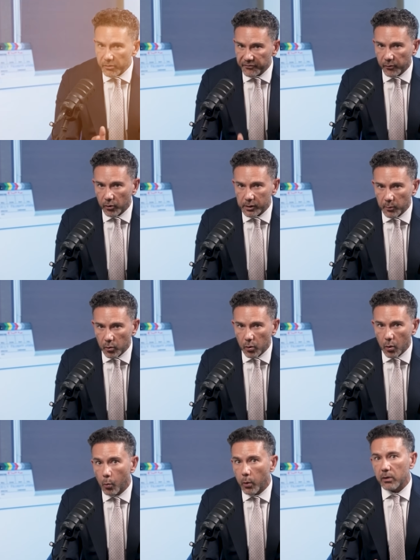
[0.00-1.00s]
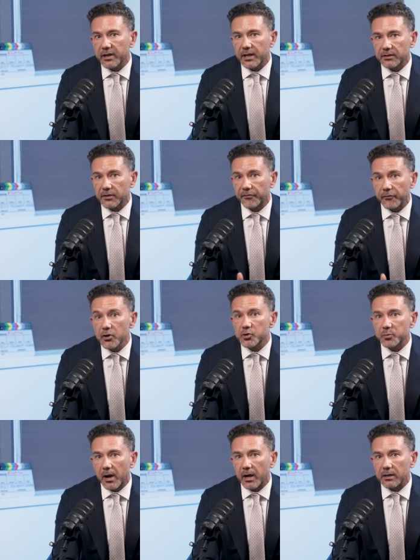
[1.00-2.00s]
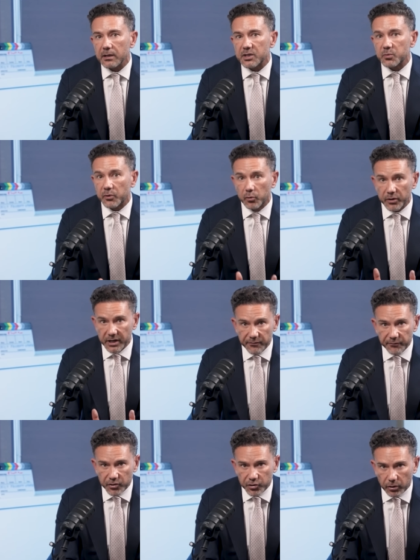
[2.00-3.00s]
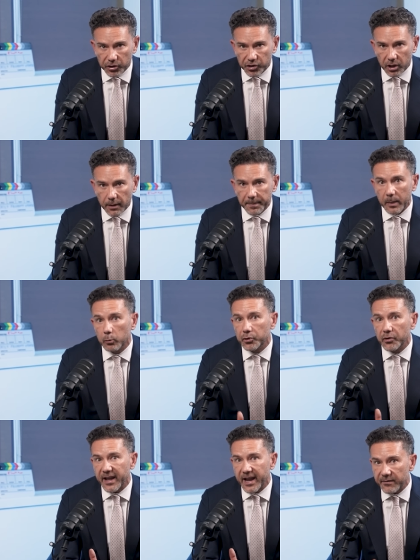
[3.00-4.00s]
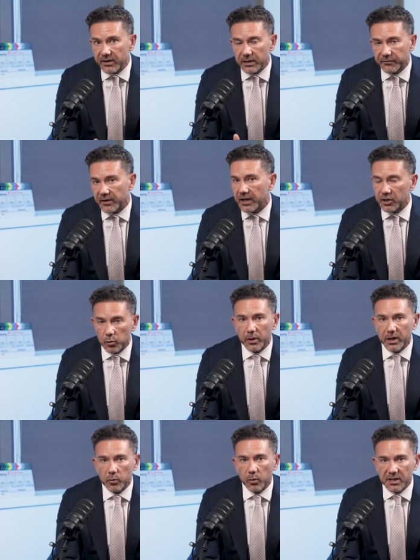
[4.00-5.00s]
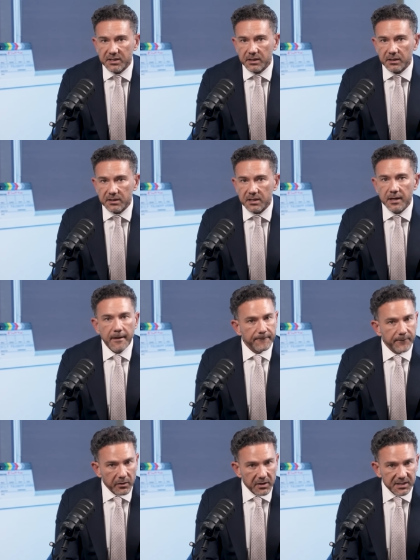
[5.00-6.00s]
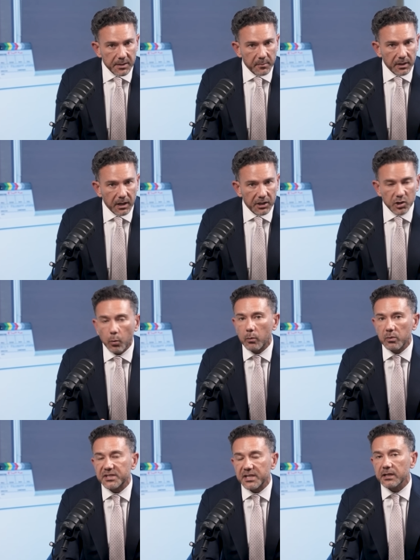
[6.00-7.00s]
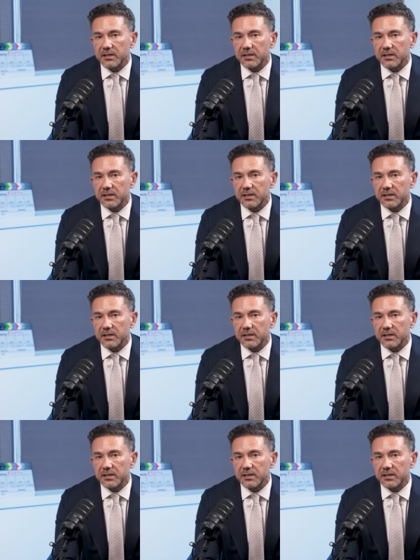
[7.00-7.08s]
affordable, well-connected fringe markets with good infrastructure will do the heavy lifting in 2026, very similar to what we're seeing in